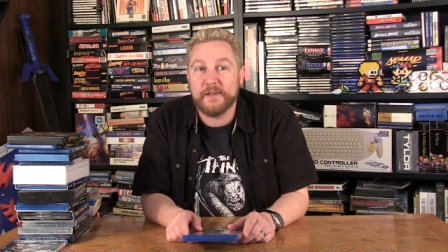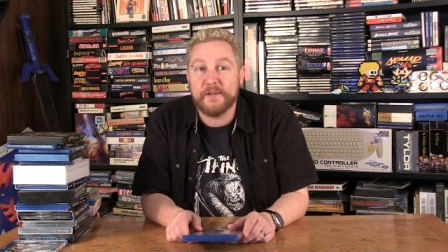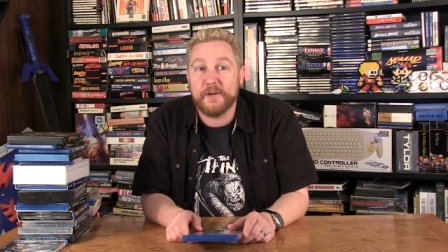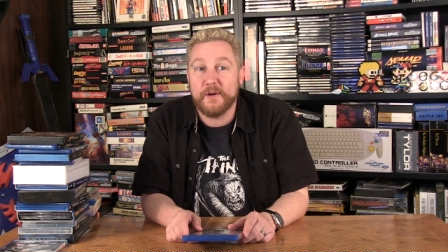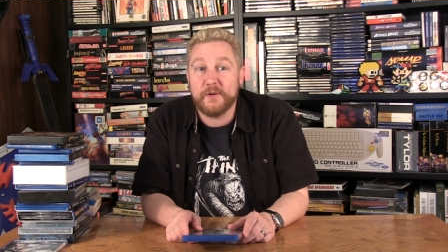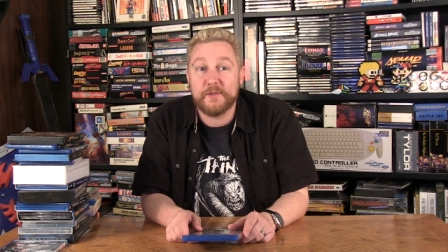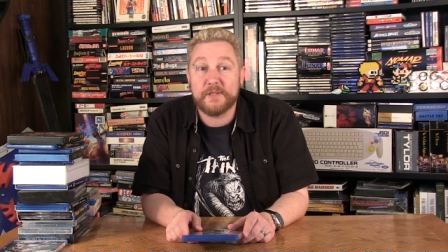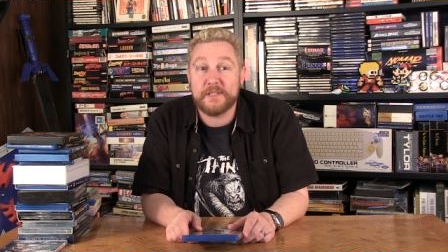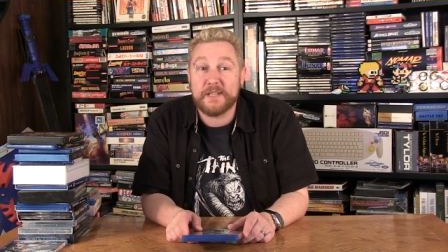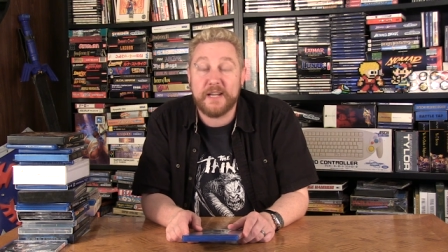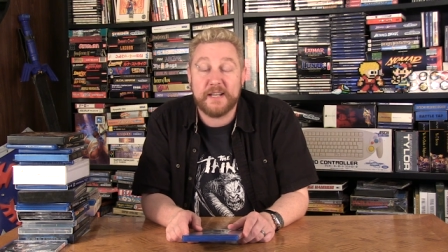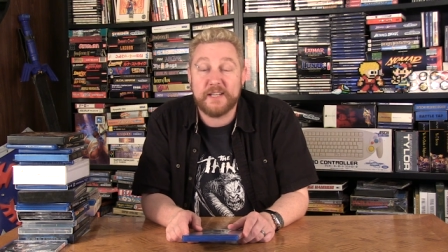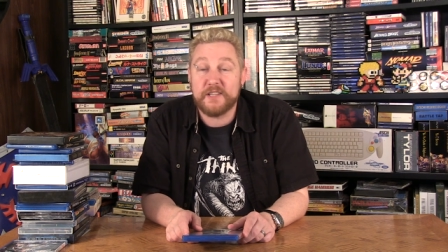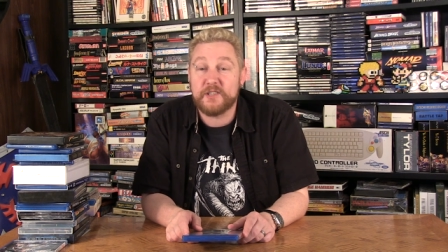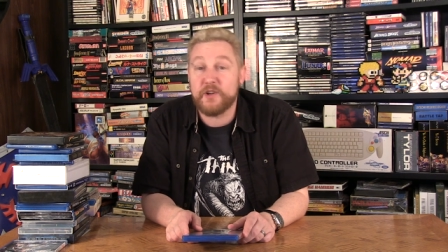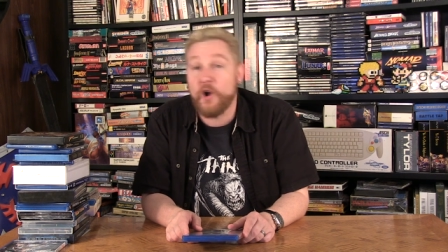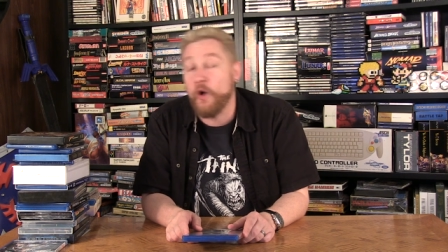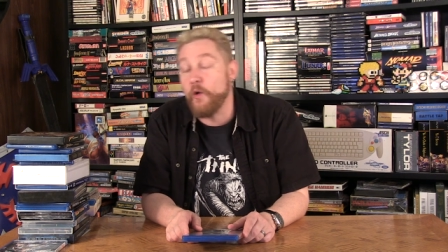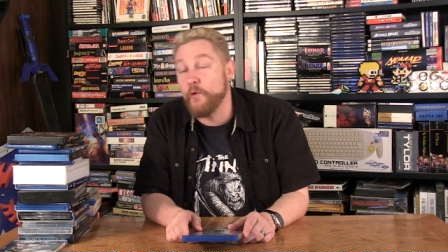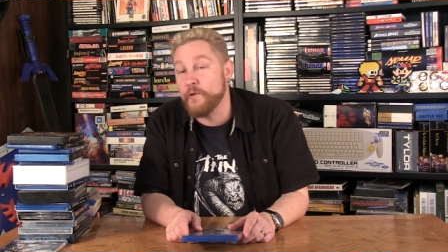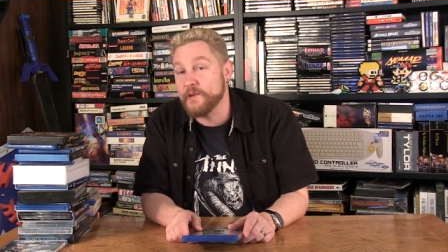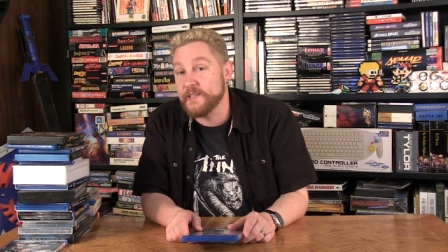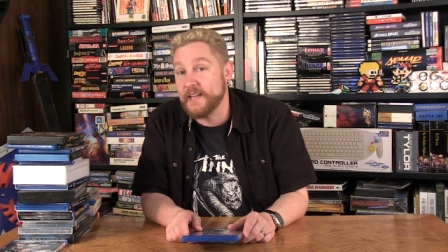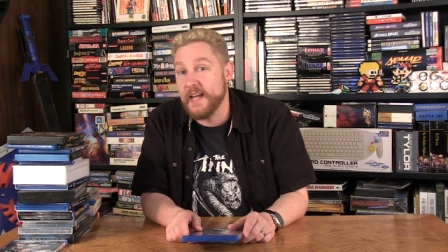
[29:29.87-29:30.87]
You know, just like
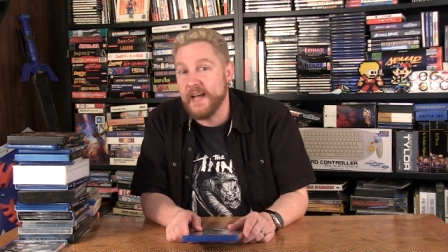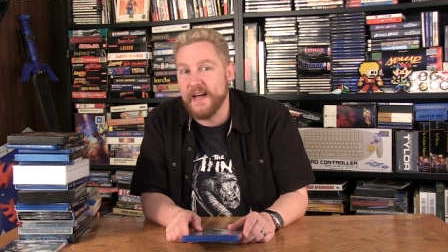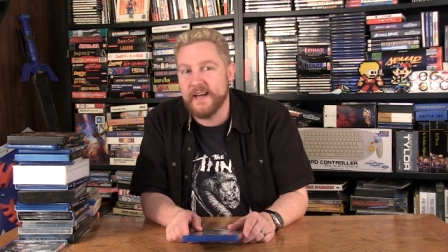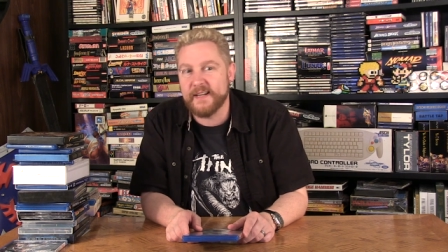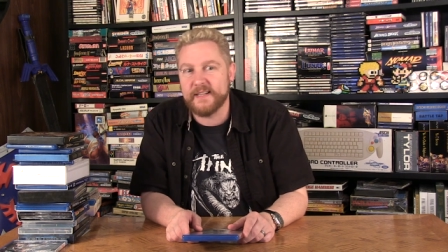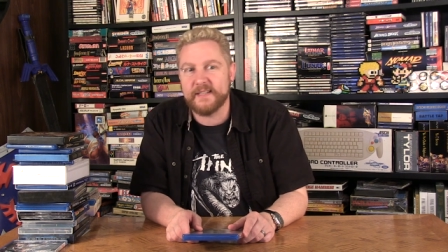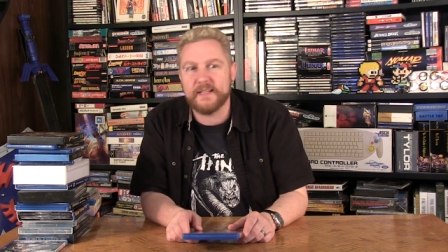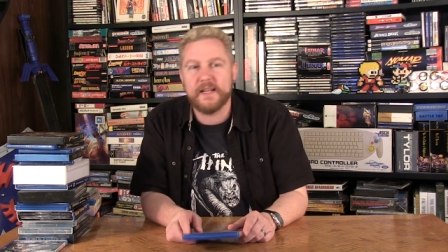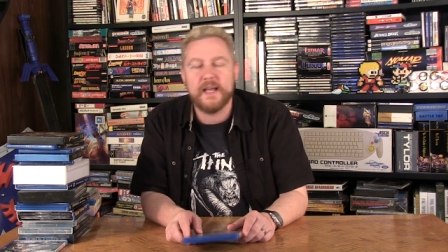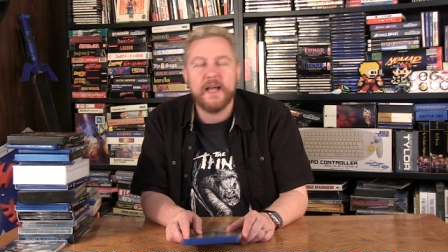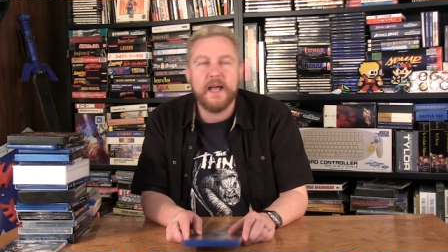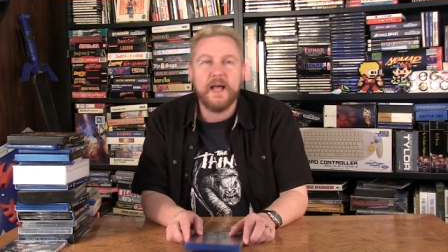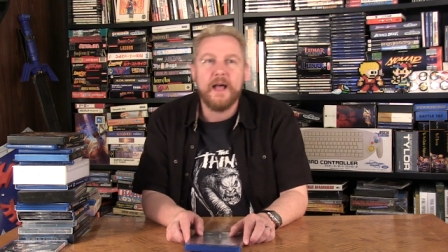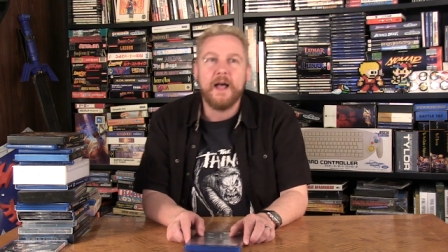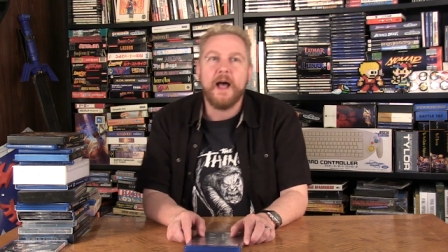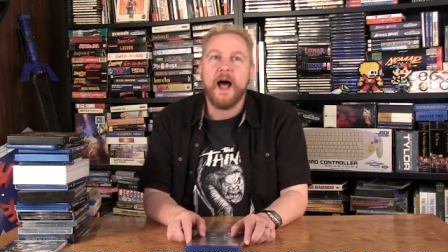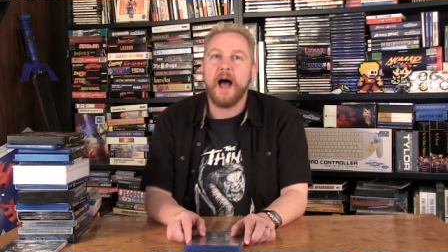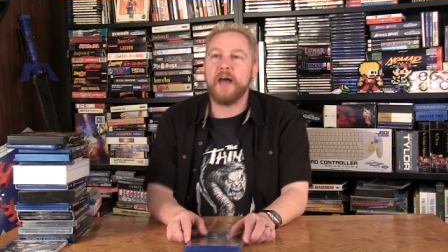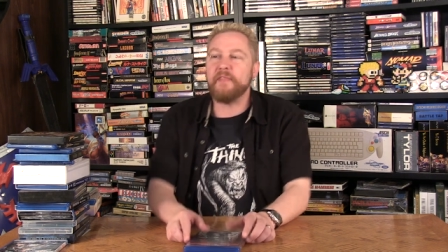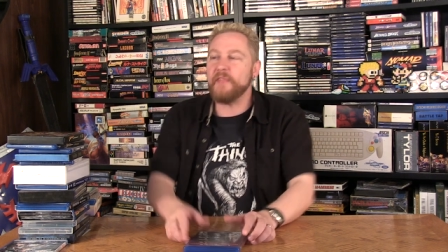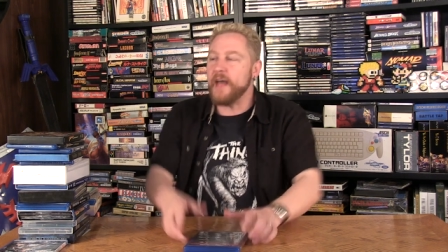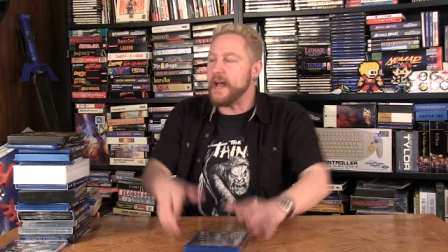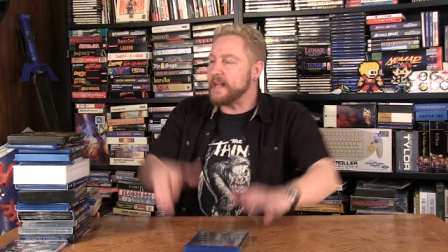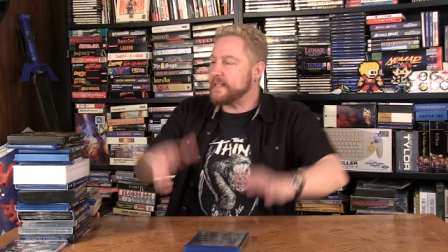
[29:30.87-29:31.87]
Star Wars had. And
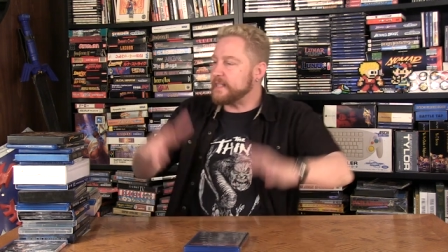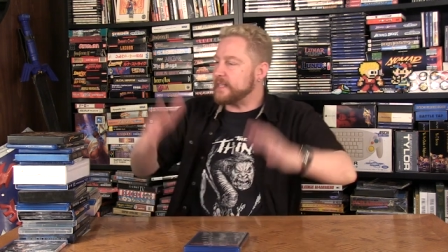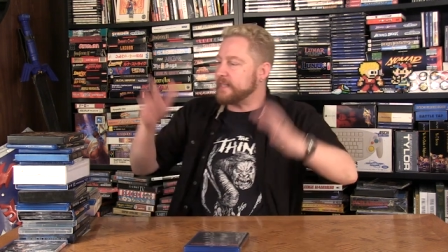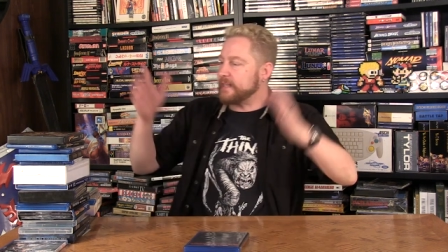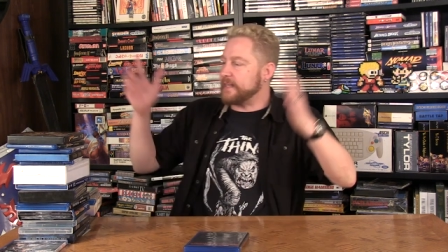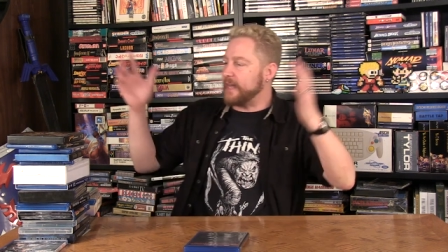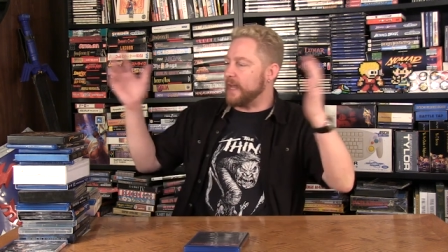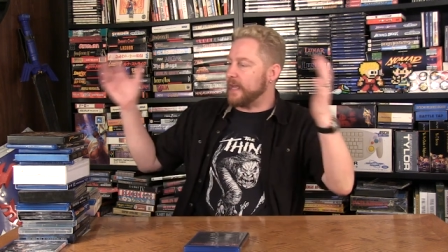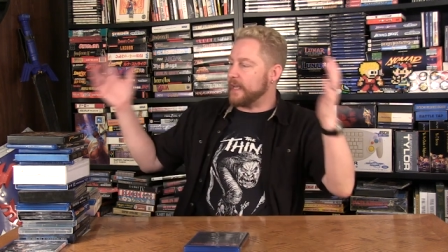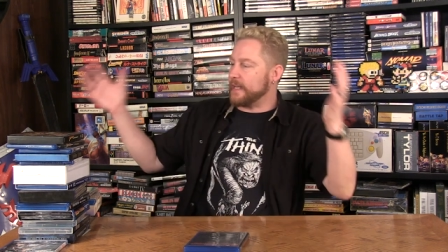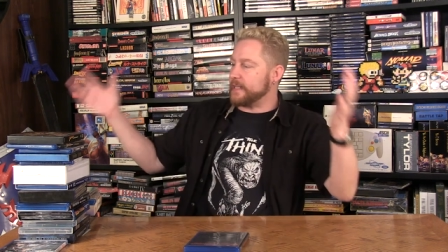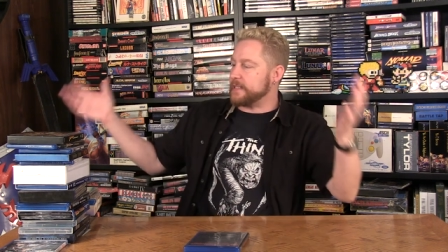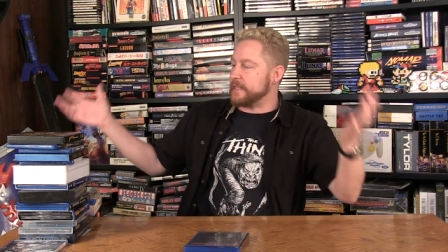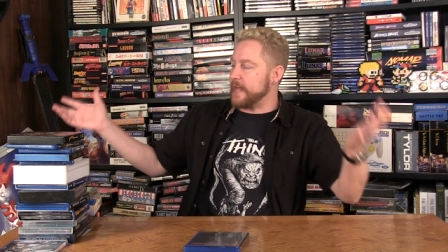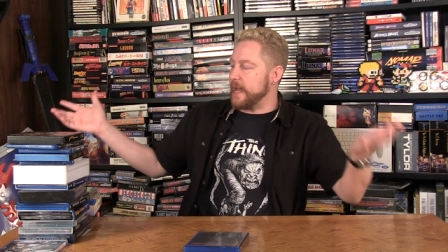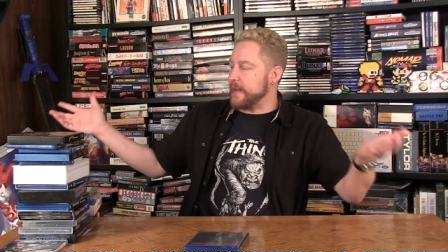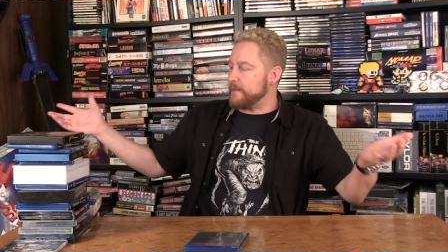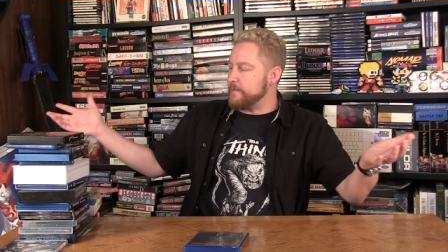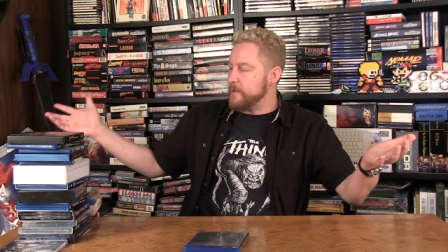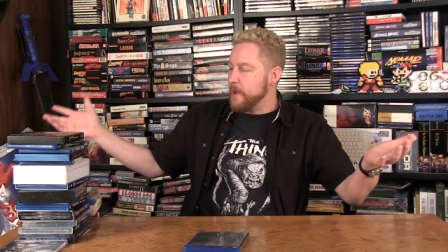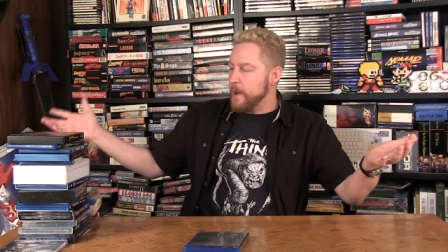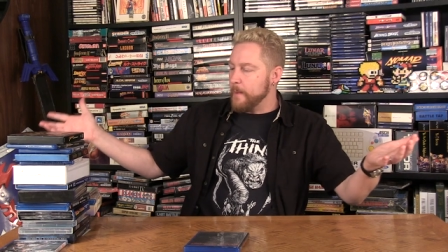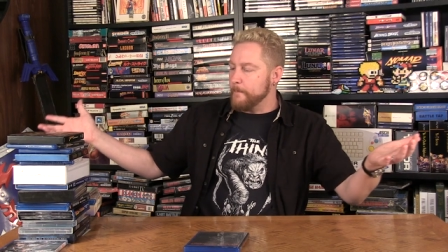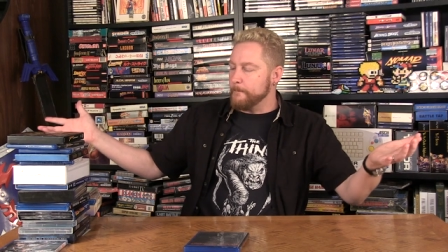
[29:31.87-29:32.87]
and that's the thing is
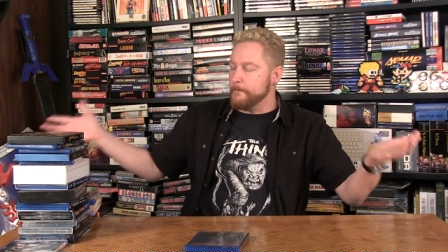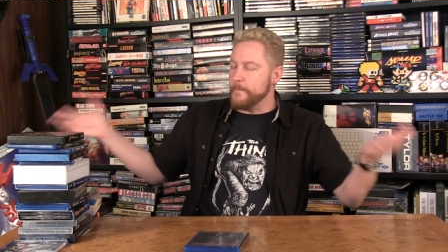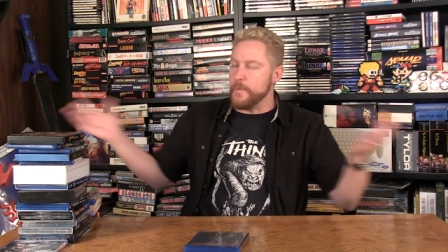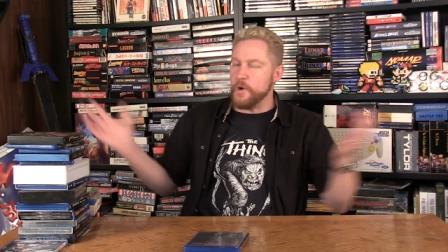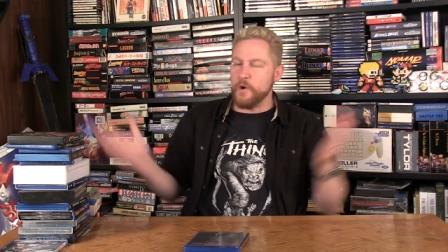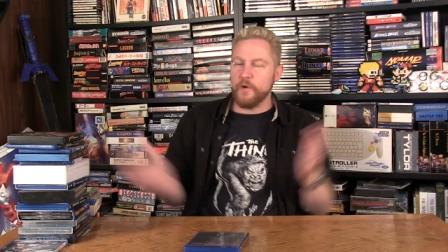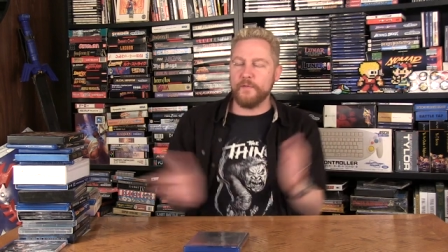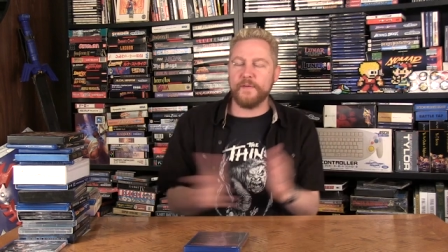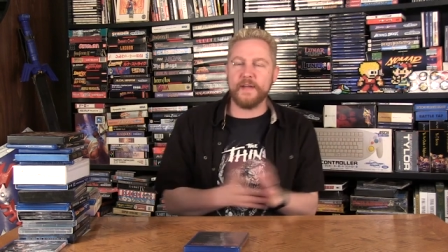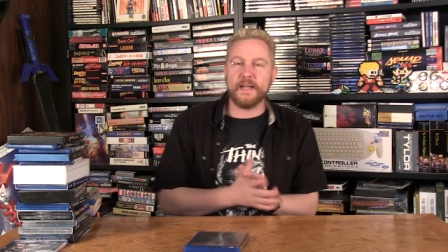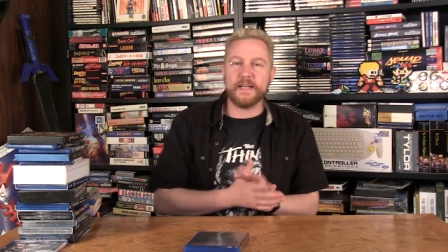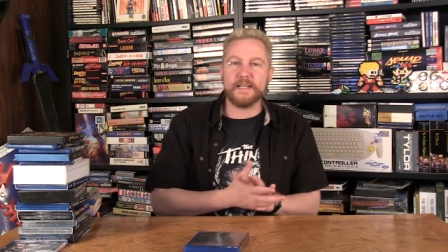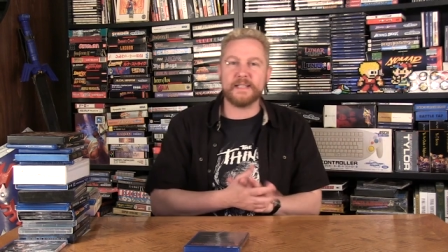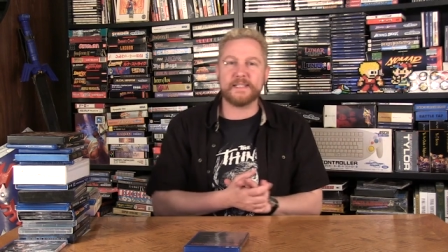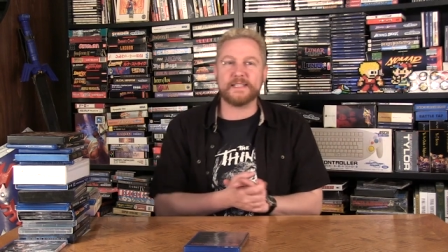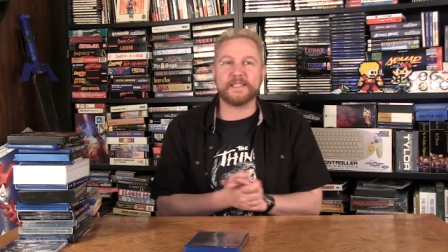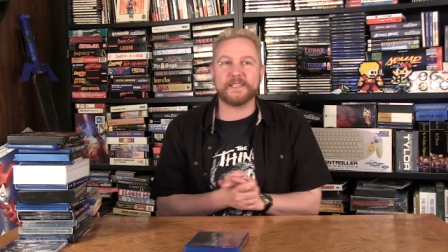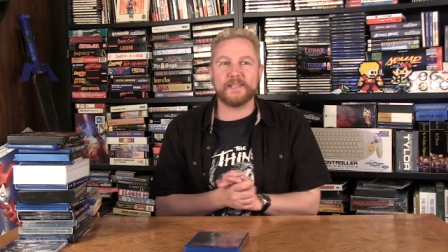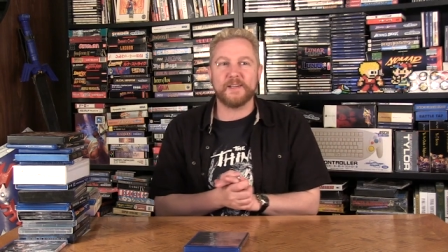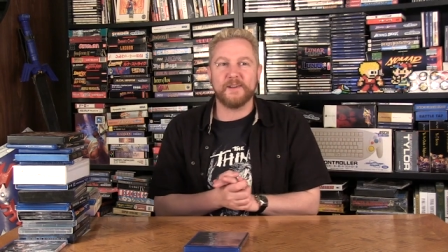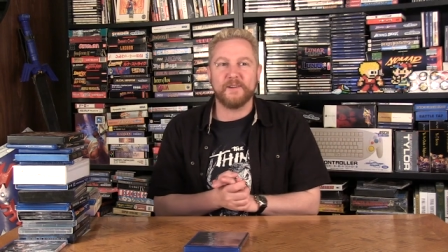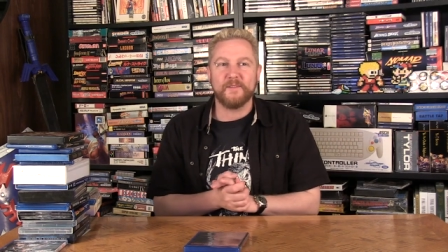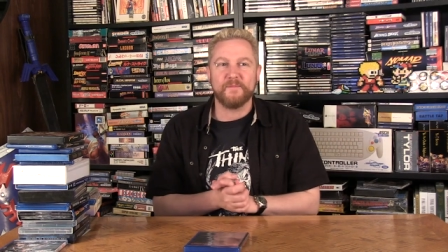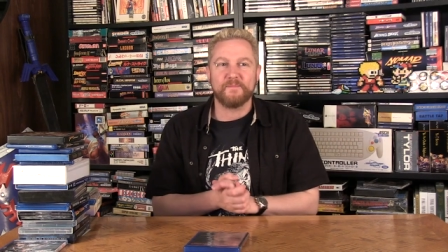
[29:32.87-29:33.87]
that
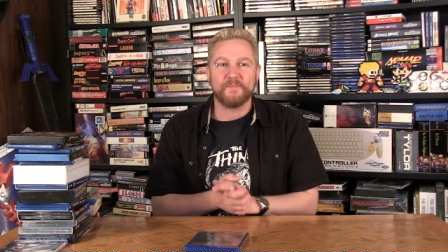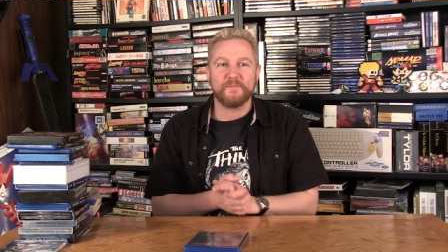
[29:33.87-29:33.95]
movies